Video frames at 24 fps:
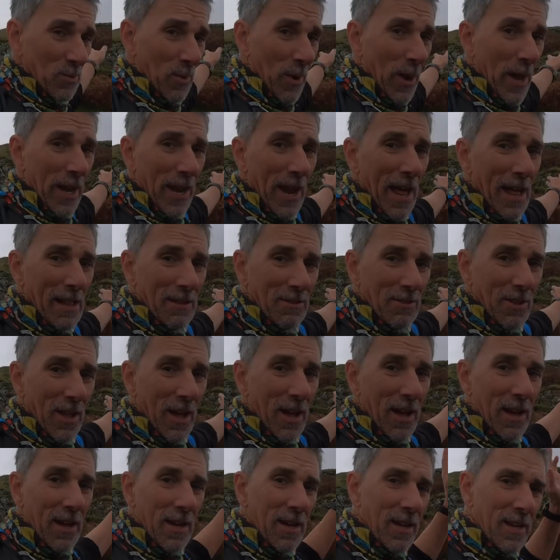way, and I'll
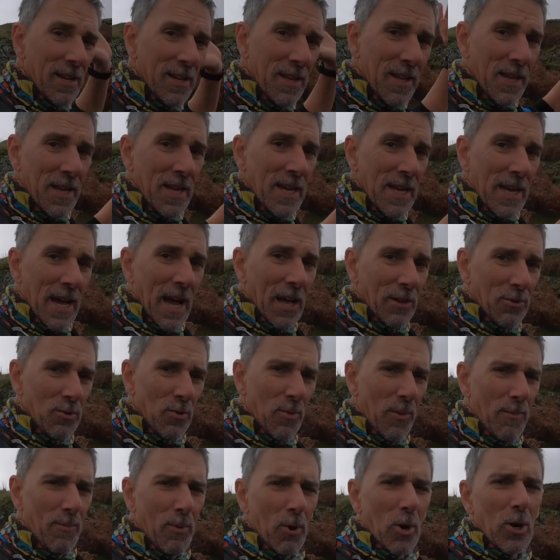do a
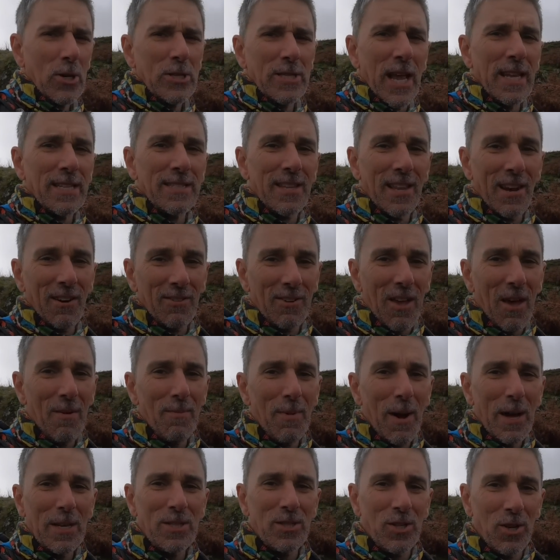bit more ascent, and then I'll get
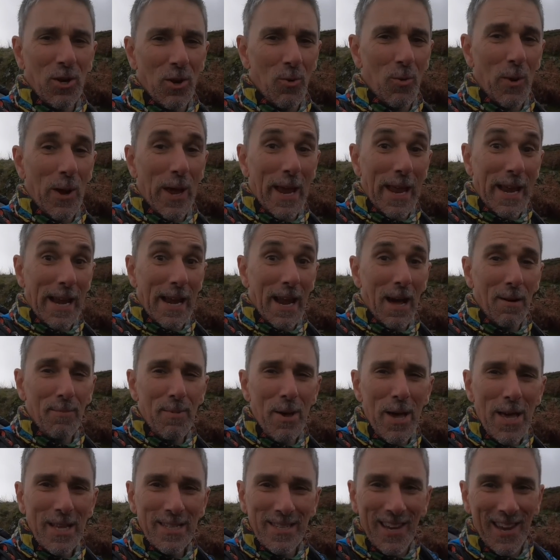back to you in a
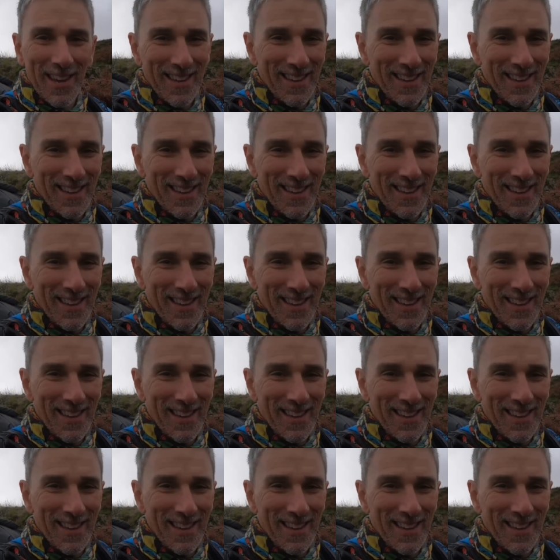bit.